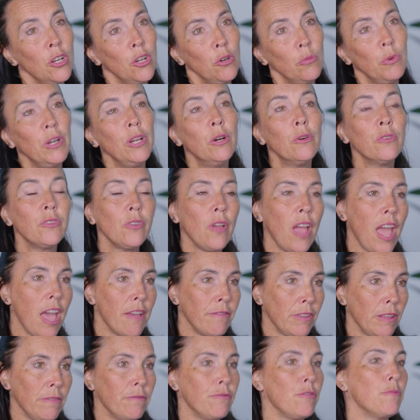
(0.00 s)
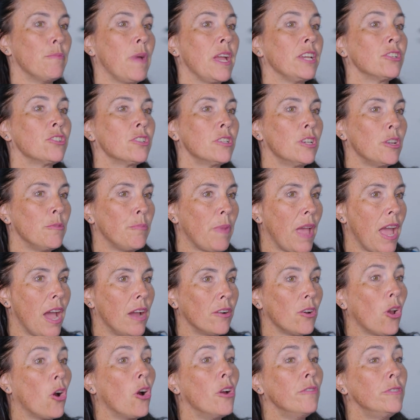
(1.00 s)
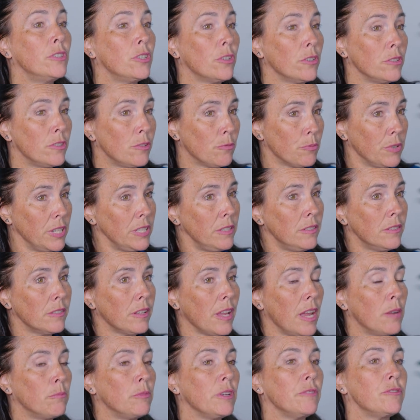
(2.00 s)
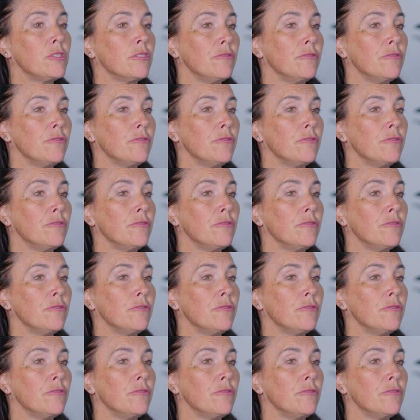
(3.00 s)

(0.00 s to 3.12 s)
We also have information about overdose risk, and we've